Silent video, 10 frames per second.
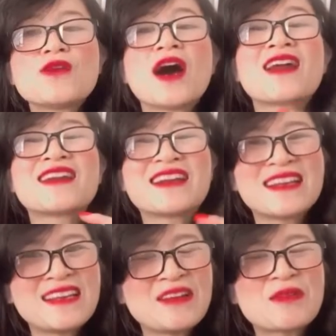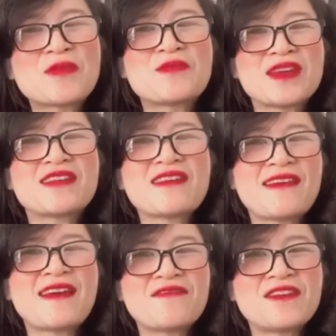a little bit
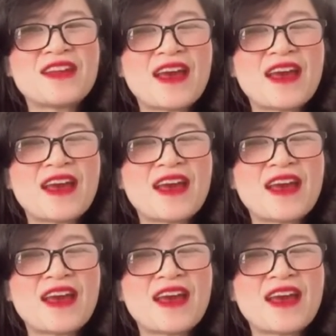every day.